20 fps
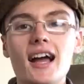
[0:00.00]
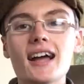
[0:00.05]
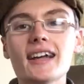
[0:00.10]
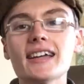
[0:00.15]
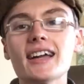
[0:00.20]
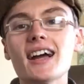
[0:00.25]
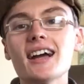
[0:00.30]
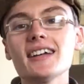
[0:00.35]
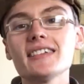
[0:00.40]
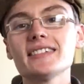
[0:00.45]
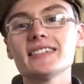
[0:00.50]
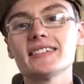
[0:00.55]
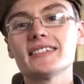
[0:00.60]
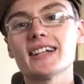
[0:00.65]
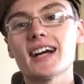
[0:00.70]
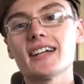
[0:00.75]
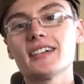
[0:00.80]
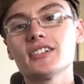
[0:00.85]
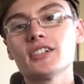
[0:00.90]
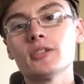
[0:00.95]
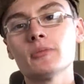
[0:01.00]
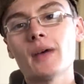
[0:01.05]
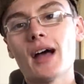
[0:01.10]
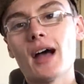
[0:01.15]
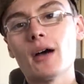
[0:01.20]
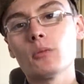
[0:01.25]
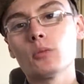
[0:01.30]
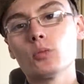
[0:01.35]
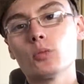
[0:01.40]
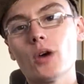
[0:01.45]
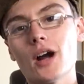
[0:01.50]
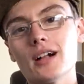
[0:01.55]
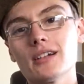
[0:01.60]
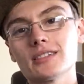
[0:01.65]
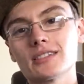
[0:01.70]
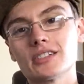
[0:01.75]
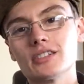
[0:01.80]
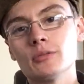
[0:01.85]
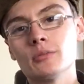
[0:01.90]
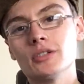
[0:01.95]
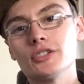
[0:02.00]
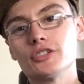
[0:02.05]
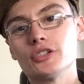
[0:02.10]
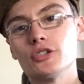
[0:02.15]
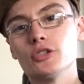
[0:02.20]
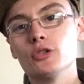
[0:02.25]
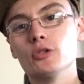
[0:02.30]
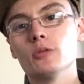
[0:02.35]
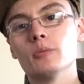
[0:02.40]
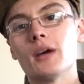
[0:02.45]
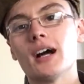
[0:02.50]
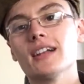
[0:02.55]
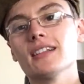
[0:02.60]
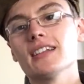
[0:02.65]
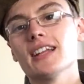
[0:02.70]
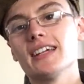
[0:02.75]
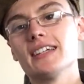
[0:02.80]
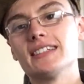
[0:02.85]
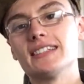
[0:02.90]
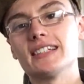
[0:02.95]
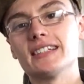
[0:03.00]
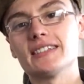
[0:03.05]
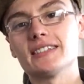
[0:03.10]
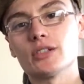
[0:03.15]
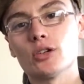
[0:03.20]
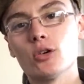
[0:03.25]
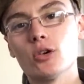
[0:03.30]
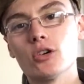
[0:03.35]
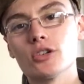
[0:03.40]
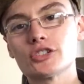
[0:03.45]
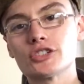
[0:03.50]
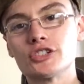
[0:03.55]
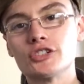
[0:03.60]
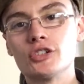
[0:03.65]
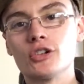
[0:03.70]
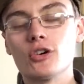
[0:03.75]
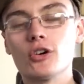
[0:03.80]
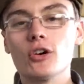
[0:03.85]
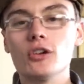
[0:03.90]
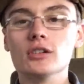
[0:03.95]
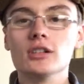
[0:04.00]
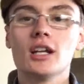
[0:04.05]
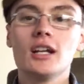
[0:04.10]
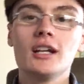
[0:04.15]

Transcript: Hi guys, it's Adam and welcome to my latest auction haul.